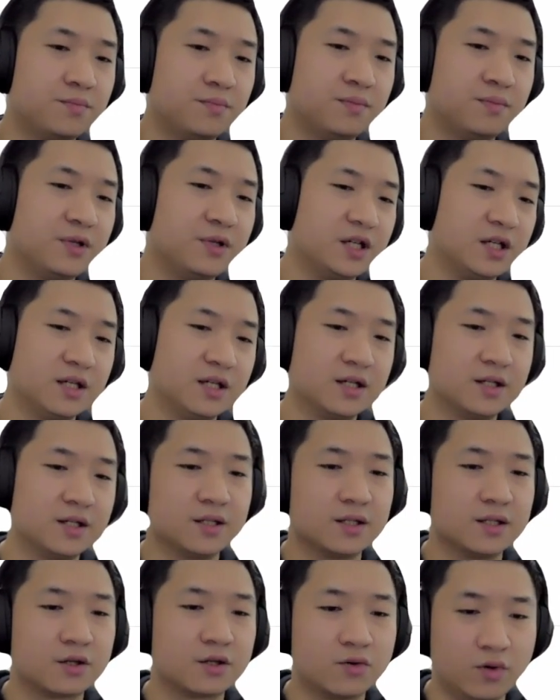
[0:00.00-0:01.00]
be
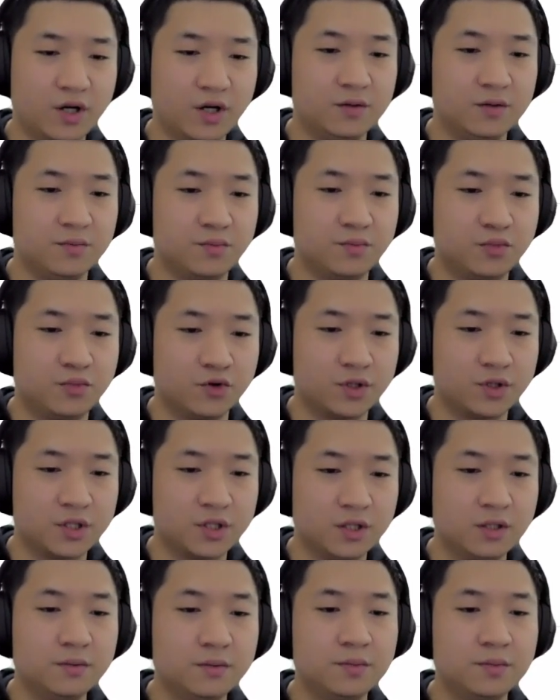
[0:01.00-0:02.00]
quite
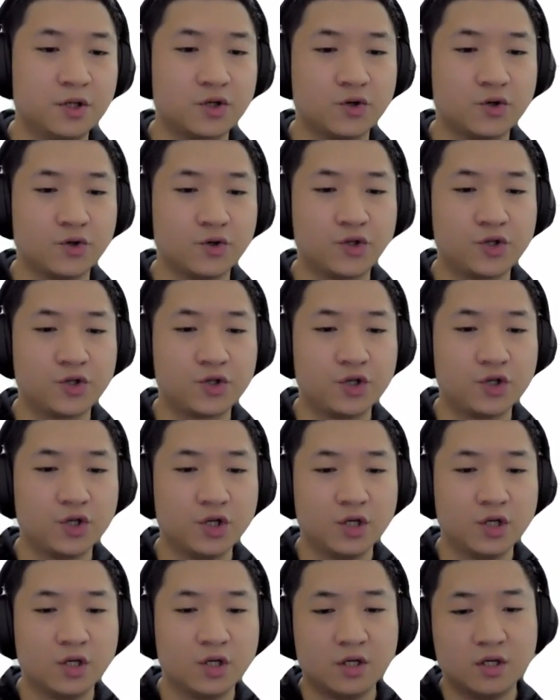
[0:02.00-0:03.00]
important, because
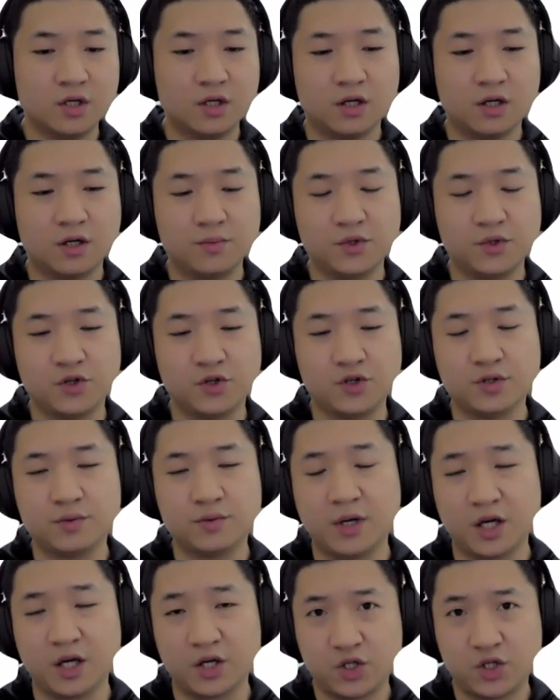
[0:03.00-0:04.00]
you need to
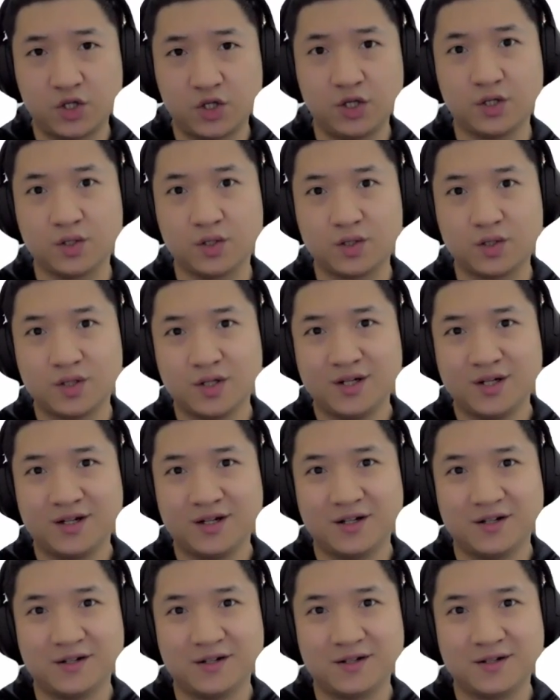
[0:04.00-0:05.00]
make sure
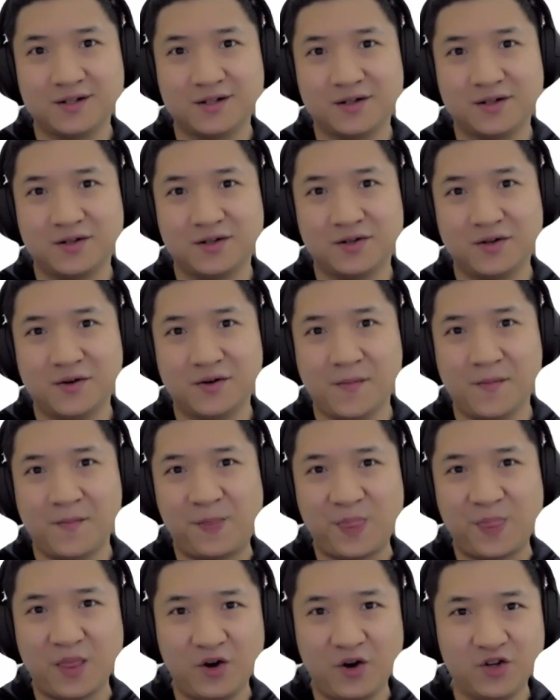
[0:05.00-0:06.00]

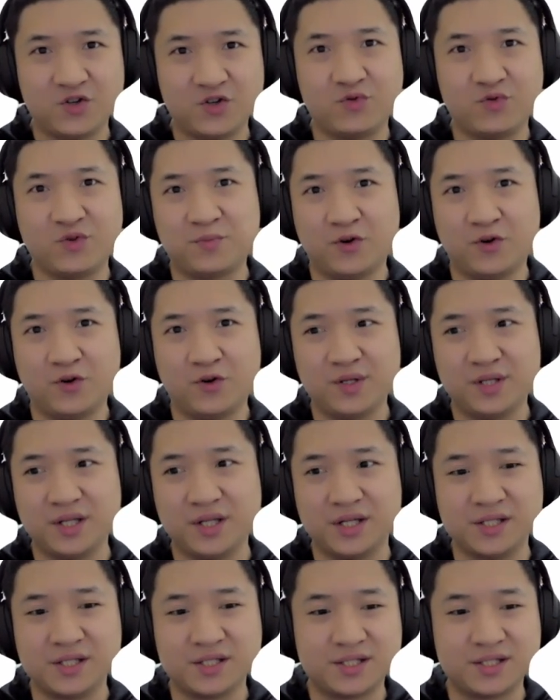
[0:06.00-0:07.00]
all the report
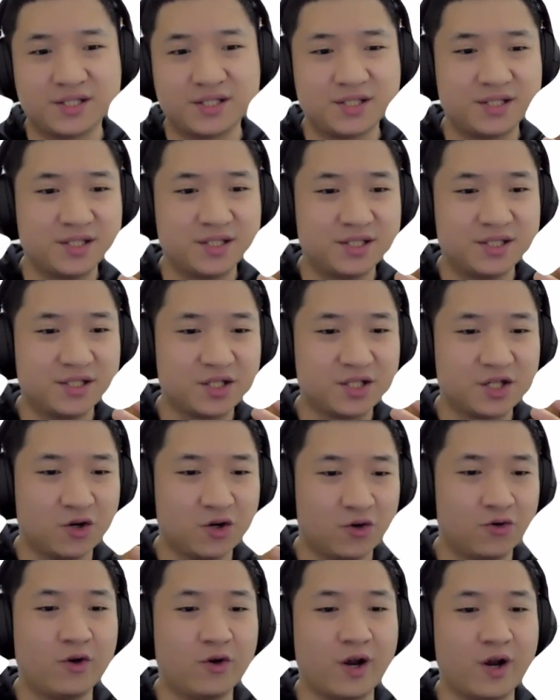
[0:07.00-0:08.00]
is
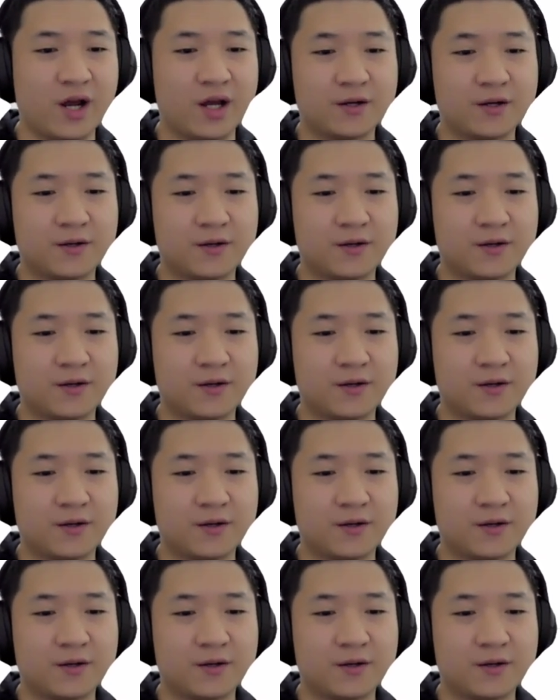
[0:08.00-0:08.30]
correct.